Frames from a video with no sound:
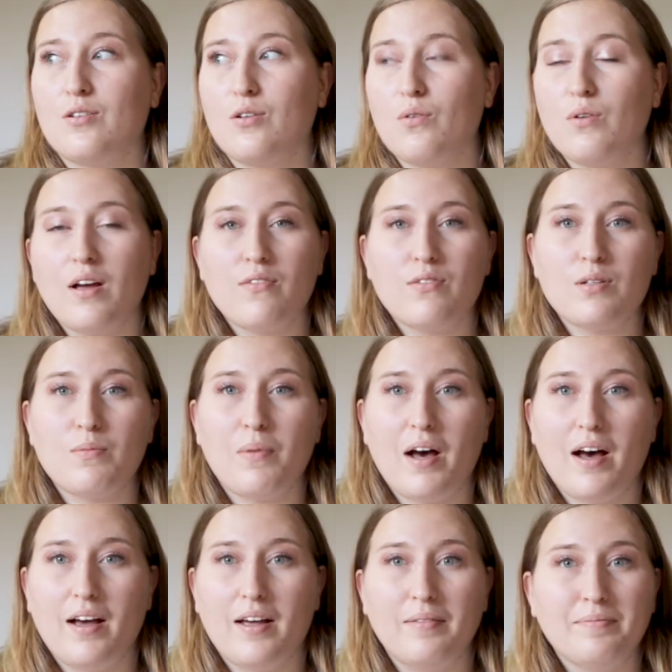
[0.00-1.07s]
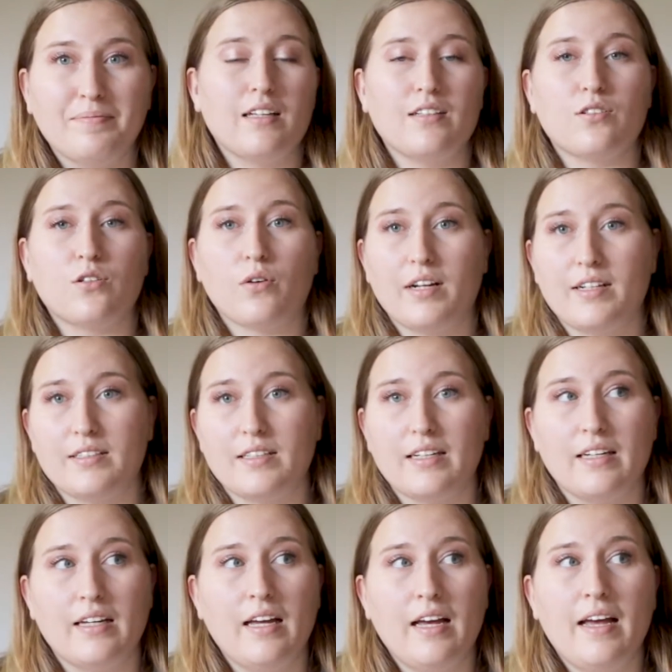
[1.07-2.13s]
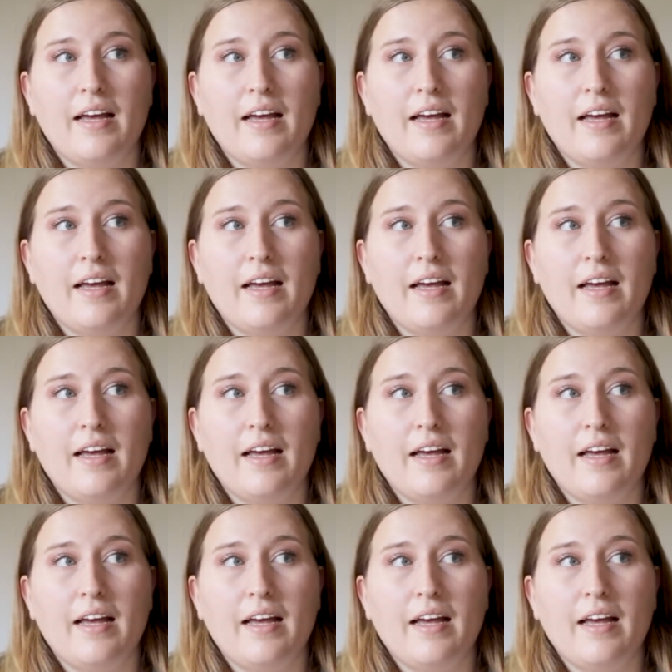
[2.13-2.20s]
You don't have to buy these crazy